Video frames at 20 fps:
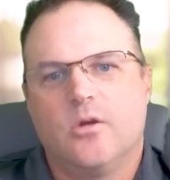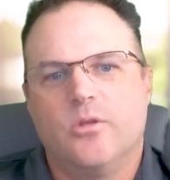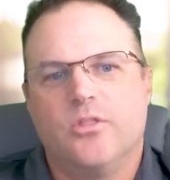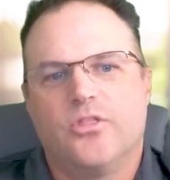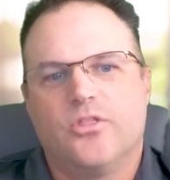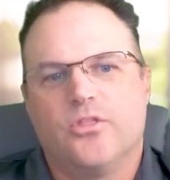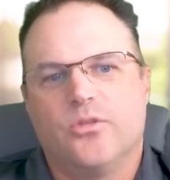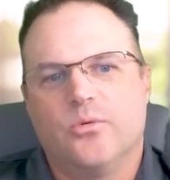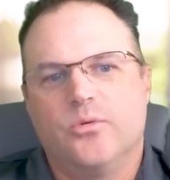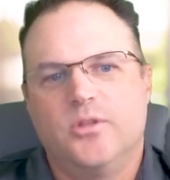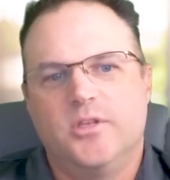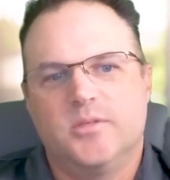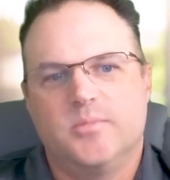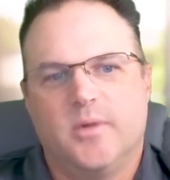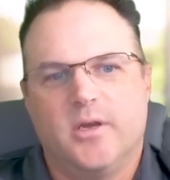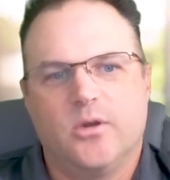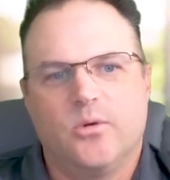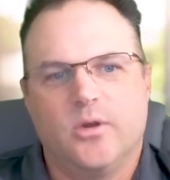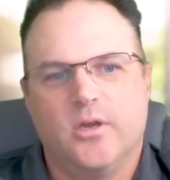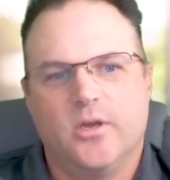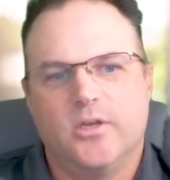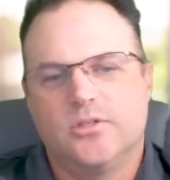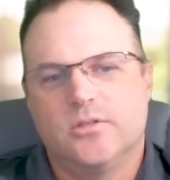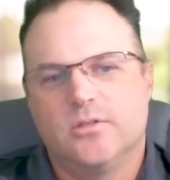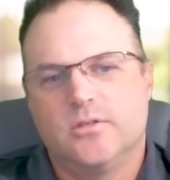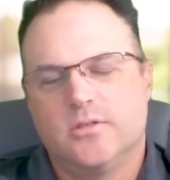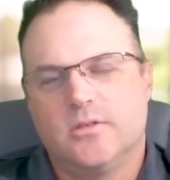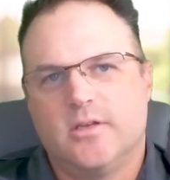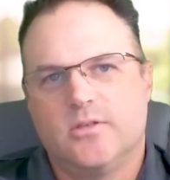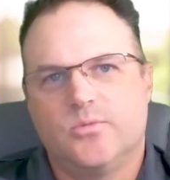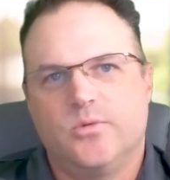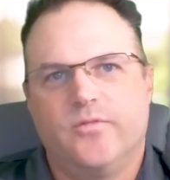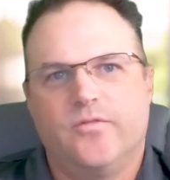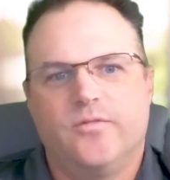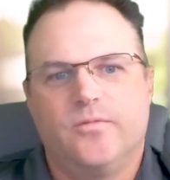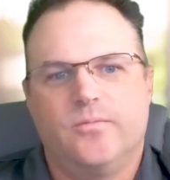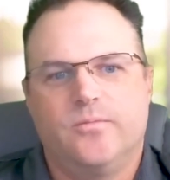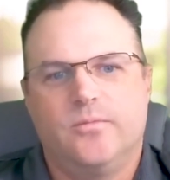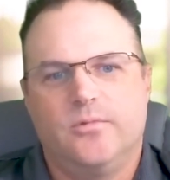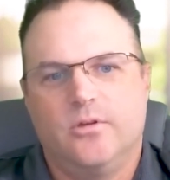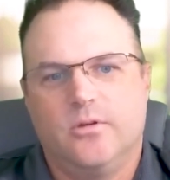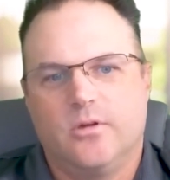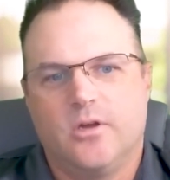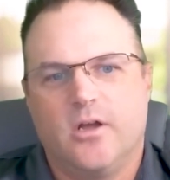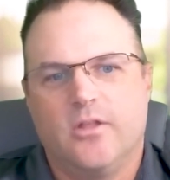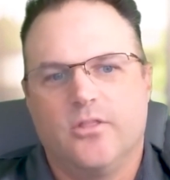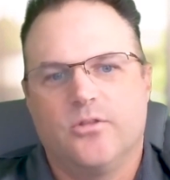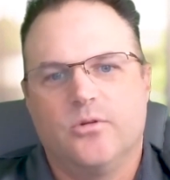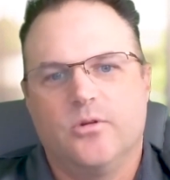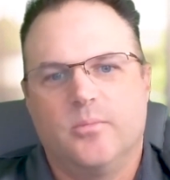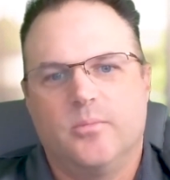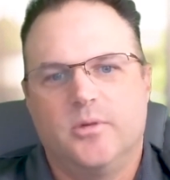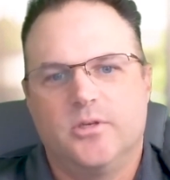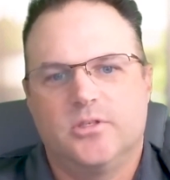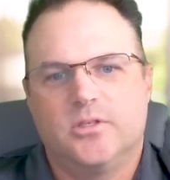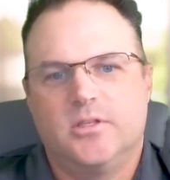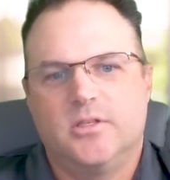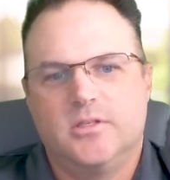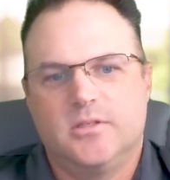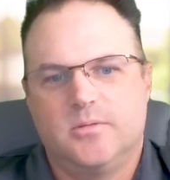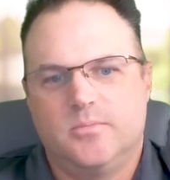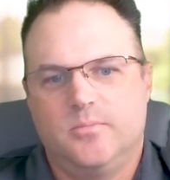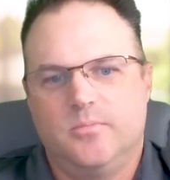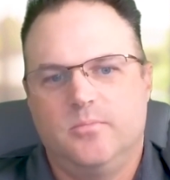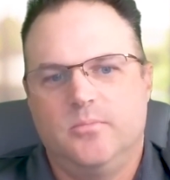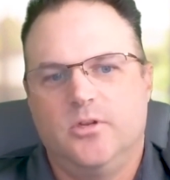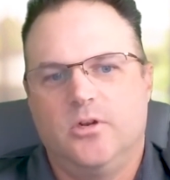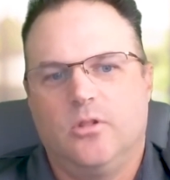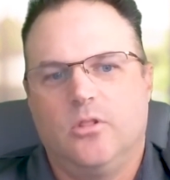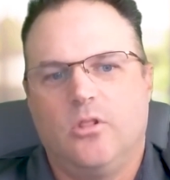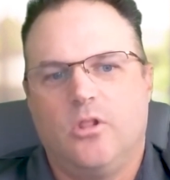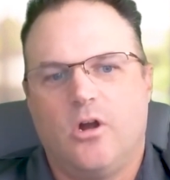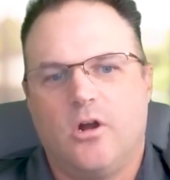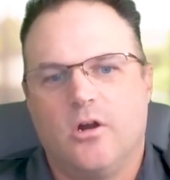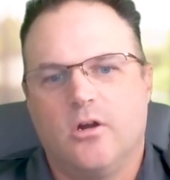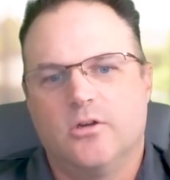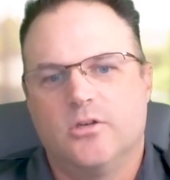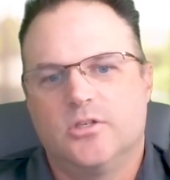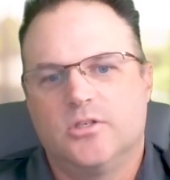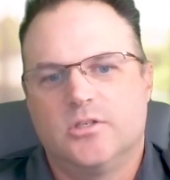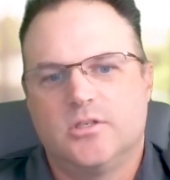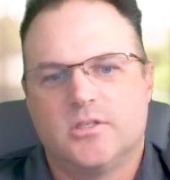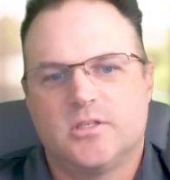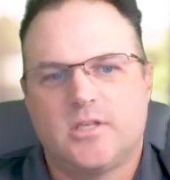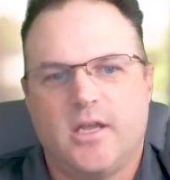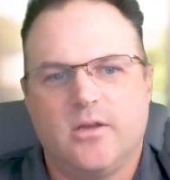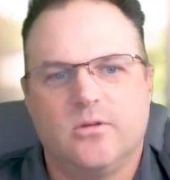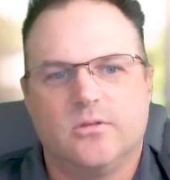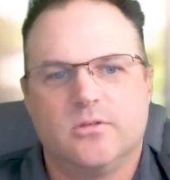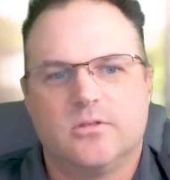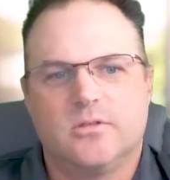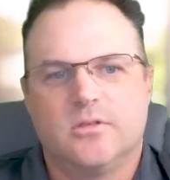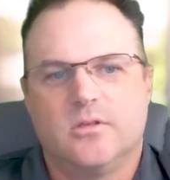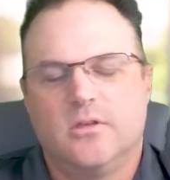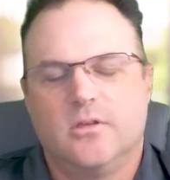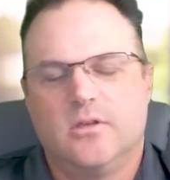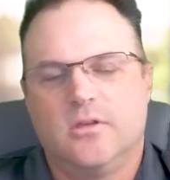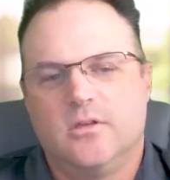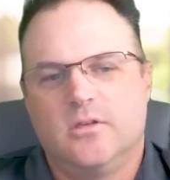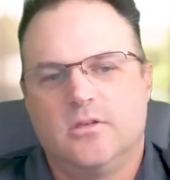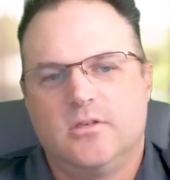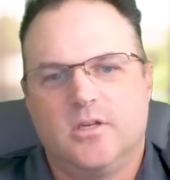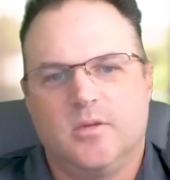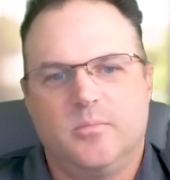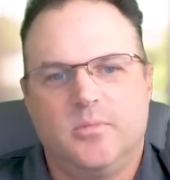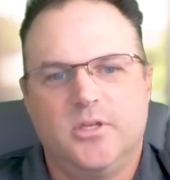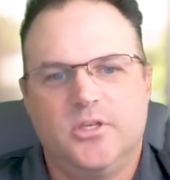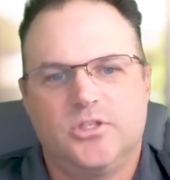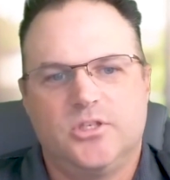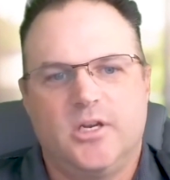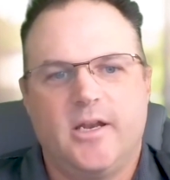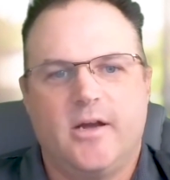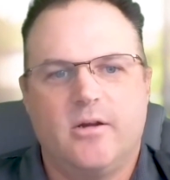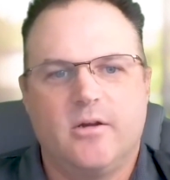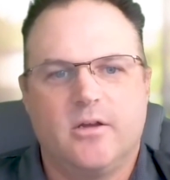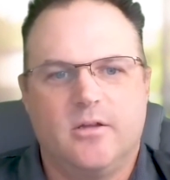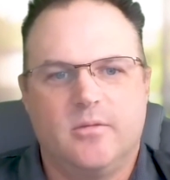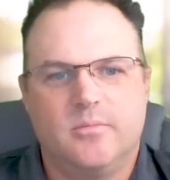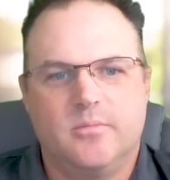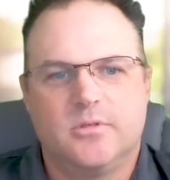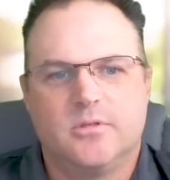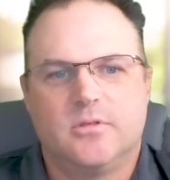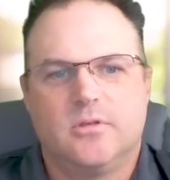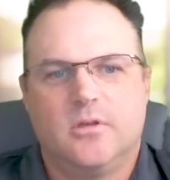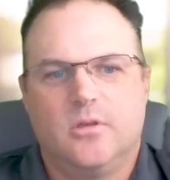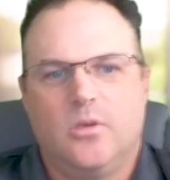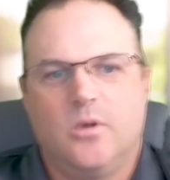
going through these migrations as we've gone through a bunch of these large cycles to completion and outcomes?